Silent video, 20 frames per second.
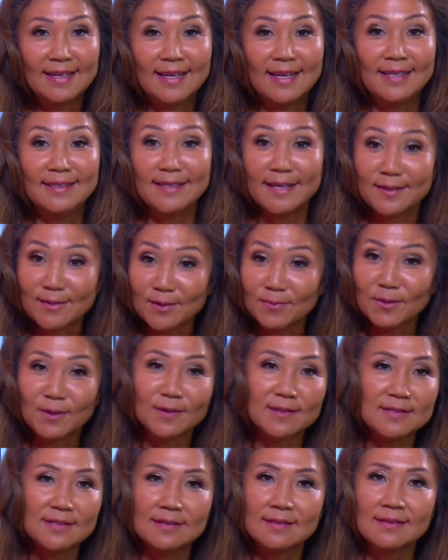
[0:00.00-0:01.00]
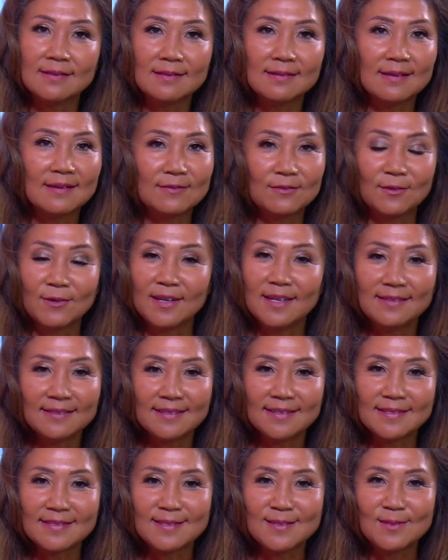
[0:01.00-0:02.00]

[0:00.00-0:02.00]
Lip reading: another person of greatness